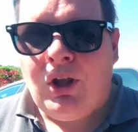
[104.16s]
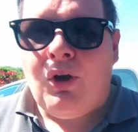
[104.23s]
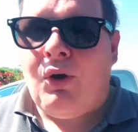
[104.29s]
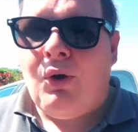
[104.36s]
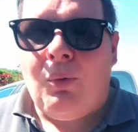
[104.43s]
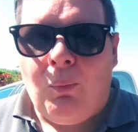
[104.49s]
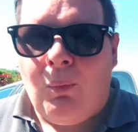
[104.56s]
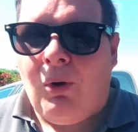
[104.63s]

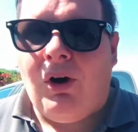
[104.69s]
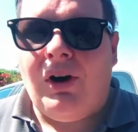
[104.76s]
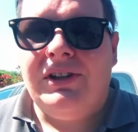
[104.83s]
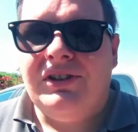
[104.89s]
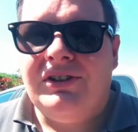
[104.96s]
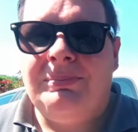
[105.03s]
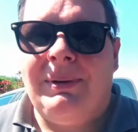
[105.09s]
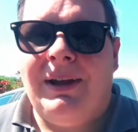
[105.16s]
why are
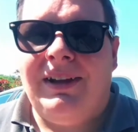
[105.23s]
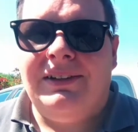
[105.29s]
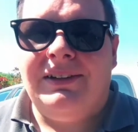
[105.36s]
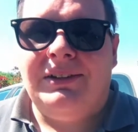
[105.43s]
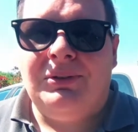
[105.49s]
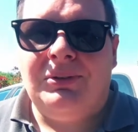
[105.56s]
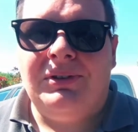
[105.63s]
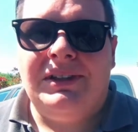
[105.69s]
you
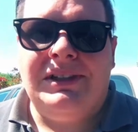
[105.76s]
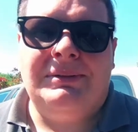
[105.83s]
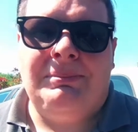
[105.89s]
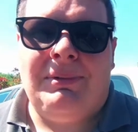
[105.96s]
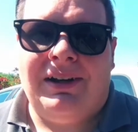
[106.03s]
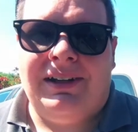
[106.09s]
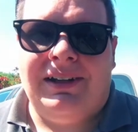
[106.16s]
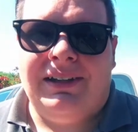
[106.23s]
spending all this
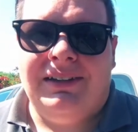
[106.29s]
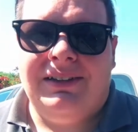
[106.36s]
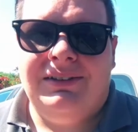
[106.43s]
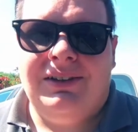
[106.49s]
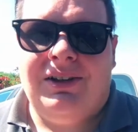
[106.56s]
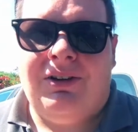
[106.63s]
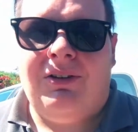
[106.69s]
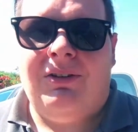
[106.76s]
money
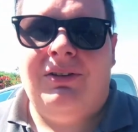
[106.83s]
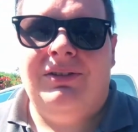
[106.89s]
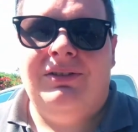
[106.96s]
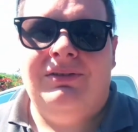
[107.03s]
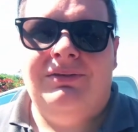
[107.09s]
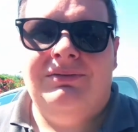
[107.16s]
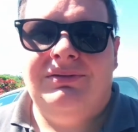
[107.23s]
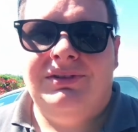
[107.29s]

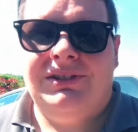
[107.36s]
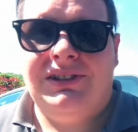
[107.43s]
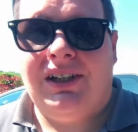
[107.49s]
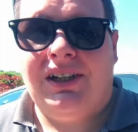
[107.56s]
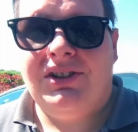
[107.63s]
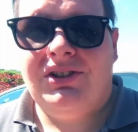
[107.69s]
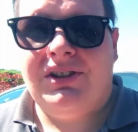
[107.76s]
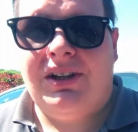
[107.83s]
on
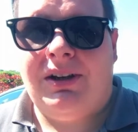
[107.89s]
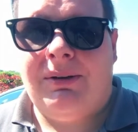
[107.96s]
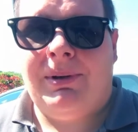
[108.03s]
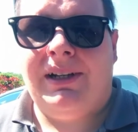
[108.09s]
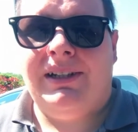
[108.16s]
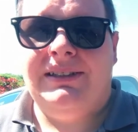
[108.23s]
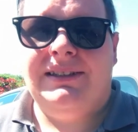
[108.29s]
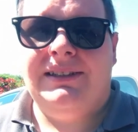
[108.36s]
such a
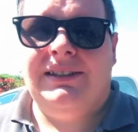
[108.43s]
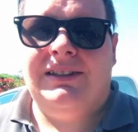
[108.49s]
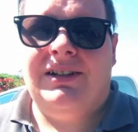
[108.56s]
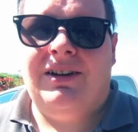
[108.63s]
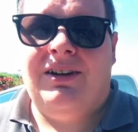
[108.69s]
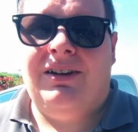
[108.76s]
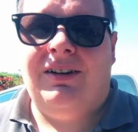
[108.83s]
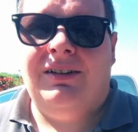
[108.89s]
basic
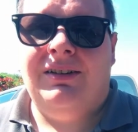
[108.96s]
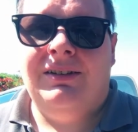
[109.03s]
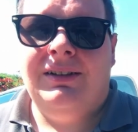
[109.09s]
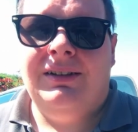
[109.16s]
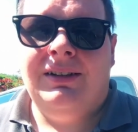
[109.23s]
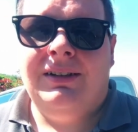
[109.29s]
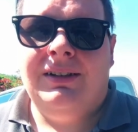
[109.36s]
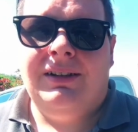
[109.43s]
car?
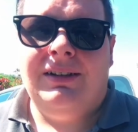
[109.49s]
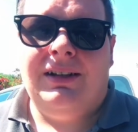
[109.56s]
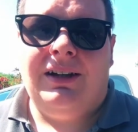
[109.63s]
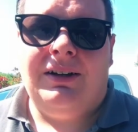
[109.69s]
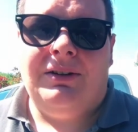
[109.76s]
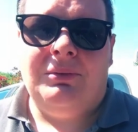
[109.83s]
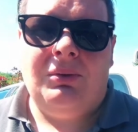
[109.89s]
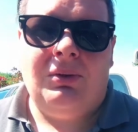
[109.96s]

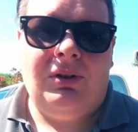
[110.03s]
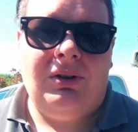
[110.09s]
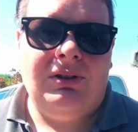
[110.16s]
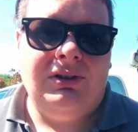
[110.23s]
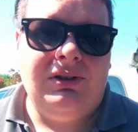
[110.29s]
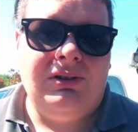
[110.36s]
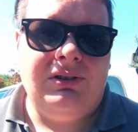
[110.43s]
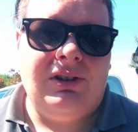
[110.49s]
Now, what
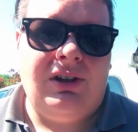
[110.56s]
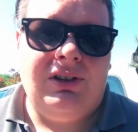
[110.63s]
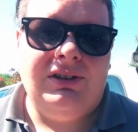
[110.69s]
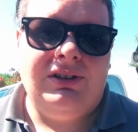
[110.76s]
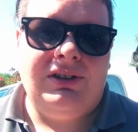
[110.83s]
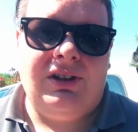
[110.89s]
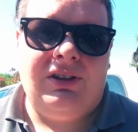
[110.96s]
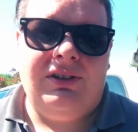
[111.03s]
you
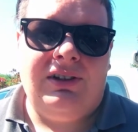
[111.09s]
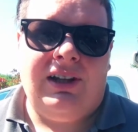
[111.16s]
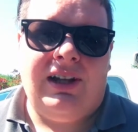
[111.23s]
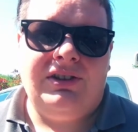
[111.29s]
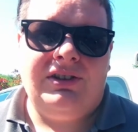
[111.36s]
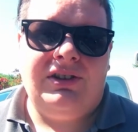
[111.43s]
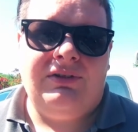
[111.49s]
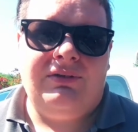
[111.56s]
guys don't
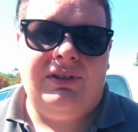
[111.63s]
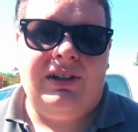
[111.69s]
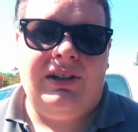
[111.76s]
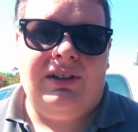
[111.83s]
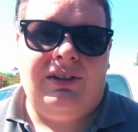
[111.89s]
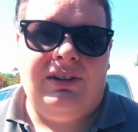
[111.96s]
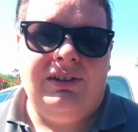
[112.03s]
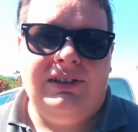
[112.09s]
actually
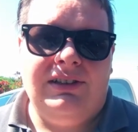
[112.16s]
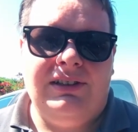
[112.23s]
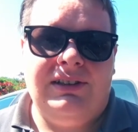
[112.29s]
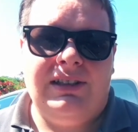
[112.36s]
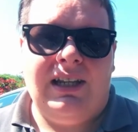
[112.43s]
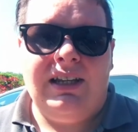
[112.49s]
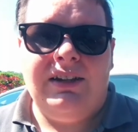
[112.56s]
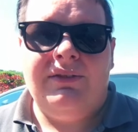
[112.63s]
realise
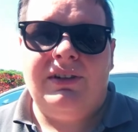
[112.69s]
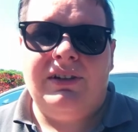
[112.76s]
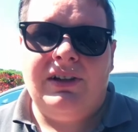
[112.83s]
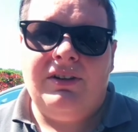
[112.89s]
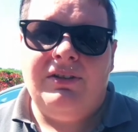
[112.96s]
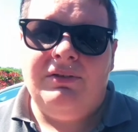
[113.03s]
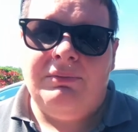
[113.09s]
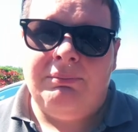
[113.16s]
is, even
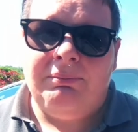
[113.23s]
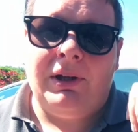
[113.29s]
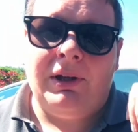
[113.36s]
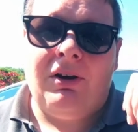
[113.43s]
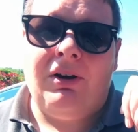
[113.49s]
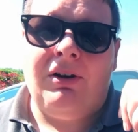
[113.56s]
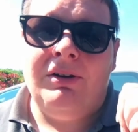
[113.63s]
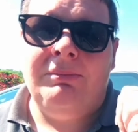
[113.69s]
though
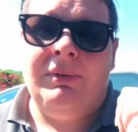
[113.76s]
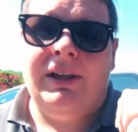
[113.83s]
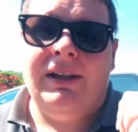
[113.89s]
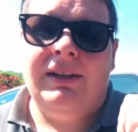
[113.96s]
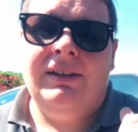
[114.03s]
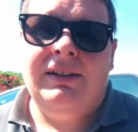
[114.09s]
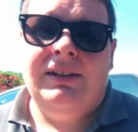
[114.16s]
behind me